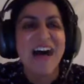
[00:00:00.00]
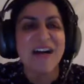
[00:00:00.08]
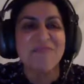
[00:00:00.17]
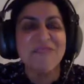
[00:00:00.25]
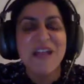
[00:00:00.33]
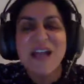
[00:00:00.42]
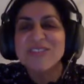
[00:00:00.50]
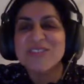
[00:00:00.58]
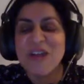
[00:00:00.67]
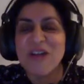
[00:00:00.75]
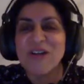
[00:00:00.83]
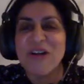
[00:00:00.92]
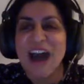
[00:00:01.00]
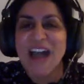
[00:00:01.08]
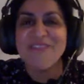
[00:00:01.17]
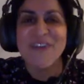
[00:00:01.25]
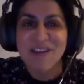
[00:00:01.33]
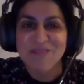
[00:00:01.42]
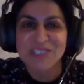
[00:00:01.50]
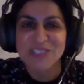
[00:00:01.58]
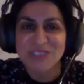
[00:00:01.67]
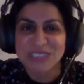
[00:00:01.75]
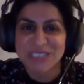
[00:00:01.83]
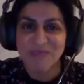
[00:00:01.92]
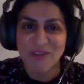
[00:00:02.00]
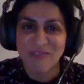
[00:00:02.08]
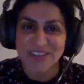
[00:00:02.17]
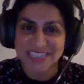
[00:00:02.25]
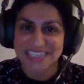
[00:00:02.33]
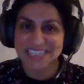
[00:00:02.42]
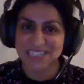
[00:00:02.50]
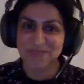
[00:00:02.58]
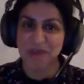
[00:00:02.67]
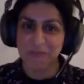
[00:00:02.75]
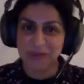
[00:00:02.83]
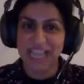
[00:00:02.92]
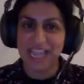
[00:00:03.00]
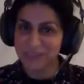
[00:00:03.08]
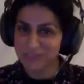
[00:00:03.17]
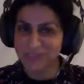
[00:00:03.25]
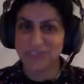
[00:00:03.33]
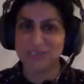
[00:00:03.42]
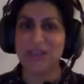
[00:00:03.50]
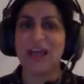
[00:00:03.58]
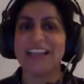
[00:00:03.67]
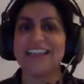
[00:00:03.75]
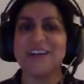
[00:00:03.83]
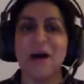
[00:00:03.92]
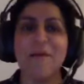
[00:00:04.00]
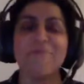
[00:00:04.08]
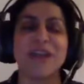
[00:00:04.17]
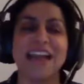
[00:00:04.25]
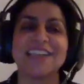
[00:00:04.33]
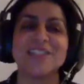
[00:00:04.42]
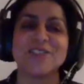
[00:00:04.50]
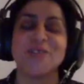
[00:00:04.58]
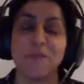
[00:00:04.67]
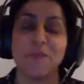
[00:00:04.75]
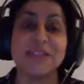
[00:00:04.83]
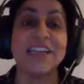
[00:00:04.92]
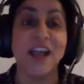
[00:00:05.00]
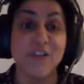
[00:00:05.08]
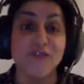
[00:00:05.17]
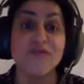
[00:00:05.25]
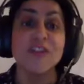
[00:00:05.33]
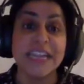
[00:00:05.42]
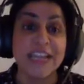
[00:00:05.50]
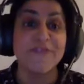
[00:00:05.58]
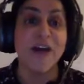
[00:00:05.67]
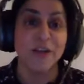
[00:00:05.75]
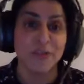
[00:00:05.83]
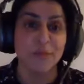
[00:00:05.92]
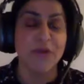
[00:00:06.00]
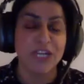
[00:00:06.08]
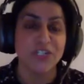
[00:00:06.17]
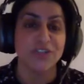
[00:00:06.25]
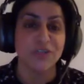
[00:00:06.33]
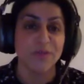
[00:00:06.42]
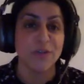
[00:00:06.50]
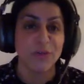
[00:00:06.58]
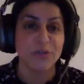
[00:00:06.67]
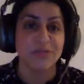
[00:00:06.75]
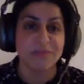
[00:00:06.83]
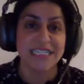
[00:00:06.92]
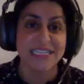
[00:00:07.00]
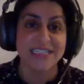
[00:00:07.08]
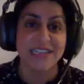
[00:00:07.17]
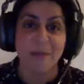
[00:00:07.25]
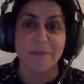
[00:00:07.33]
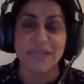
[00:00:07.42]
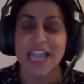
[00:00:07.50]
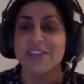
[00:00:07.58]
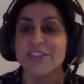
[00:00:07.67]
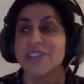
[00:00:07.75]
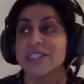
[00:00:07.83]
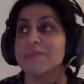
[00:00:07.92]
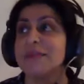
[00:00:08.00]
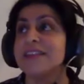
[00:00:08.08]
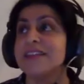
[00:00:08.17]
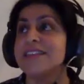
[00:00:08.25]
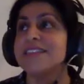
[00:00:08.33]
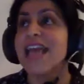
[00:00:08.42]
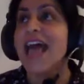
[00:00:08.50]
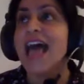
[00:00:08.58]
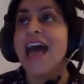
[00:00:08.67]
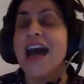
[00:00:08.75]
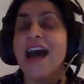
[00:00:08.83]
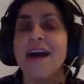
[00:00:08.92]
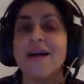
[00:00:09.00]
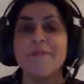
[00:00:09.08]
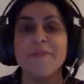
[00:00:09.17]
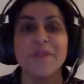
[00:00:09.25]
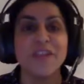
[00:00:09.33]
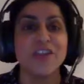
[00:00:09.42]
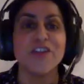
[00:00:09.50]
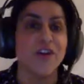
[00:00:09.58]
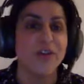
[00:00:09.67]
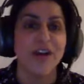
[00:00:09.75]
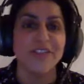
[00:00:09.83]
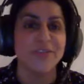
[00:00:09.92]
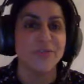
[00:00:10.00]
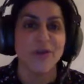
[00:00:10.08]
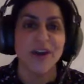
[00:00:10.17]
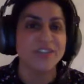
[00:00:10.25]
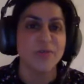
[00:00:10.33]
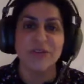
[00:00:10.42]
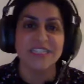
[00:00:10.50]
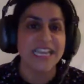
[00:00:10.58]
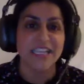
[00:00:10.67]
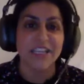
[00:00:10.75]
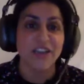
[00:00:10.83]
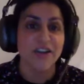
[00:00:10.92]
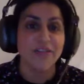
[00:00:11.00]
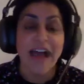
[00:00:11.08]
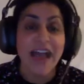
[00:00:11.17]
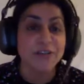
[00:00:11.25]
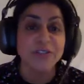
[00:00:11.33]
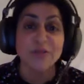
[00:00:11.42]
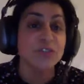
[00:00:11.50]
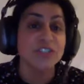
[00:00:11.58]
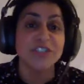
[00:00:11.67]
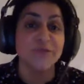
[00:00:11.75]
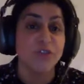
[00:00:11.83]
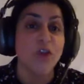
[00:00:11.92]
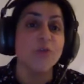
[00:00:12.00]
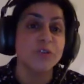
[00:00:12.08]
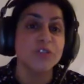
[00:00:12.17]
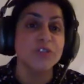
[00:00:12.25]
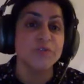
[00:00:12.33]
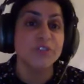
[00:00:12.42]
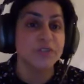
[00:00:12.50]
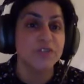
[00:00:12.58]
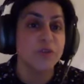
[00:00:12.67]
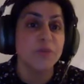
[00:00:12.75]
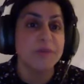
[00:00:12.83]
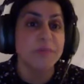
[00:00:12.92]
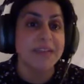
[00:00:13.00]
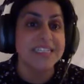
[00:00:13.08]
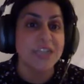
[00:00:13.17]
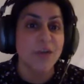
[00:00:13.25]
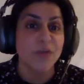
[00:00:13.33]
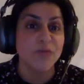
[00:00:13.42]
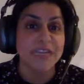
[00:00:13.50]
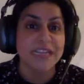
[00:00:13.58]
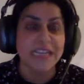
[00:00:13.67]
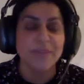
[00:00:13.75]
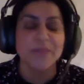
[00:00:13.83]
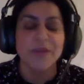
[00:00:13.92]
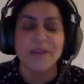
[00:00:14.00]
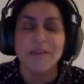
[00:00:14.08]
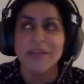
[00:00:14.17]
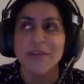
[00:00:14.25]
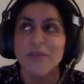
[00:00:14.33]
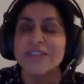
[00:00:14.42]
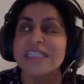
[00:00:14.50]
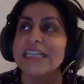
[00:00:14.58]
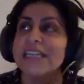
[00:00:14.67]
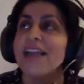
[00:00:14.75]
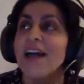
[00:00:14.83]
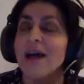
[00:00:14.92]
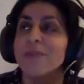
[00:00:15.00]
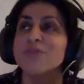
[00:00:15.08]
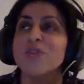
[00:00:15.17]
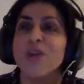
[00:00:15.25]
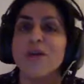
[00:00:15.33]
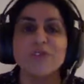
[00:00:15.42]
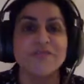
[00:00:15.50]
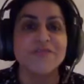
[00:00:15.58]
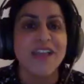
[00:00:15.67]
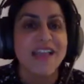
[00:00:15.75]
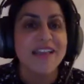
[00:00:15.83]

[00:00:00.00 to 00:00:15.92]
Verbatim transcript: um, so I very much treated my first season of applications as like a, a, practice run, but then I really felt the pressure of the autumn season applications because, um, you know, I thought I don't want to take a year out. I wouldn't have known what to do with myself really I'm, i mean obviously i'm sure i would have